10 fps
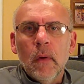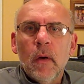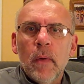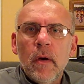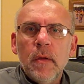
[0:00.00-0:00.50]

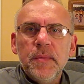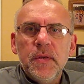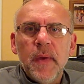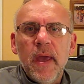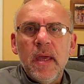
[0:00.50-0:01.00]
Well, welcome
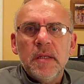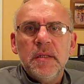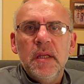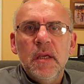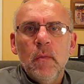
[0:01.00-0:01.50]
to
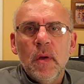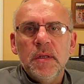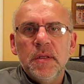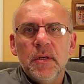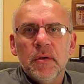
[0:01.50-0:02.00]
AST
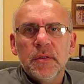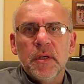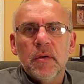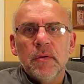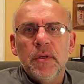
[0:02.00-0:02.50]

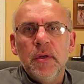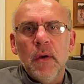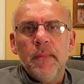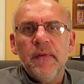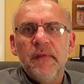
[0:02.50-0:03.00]

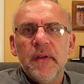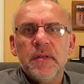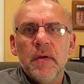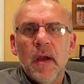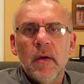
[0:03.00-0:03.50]
1002. I'm
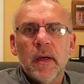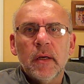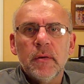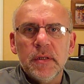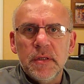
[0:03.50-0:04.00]
Professor
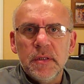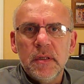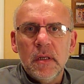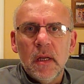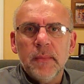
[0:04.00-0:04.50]
Eric
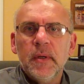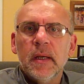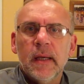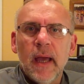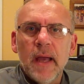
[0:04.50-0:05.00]
Christensen. I'm going
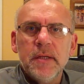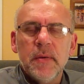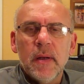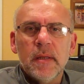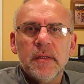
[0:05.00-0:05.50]
to guide
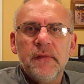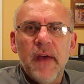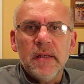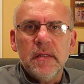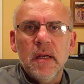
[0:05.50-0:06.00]
you on this
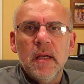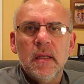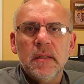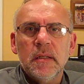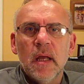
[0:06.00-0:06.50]

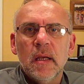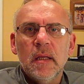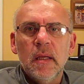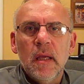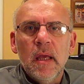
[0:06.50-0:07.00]
fascinating
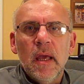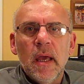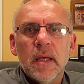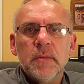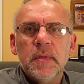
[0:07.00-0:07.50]
study
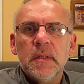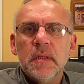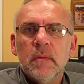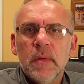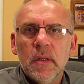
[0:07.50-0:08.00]
as
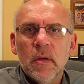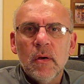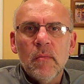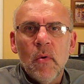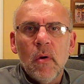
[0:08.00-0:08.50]
we
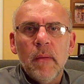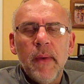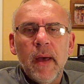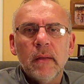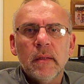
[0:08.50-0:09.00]
learn more
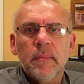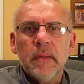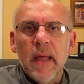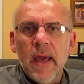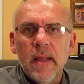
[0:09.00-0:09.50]
about the
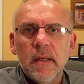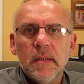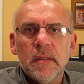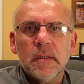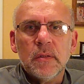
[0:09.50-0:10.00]

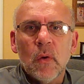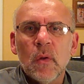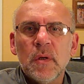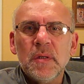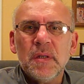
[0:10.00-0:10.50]
planets, the
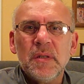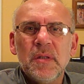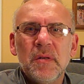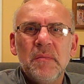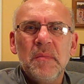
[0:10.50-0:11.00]
solar
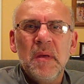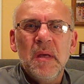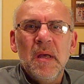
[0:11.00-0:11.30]
system,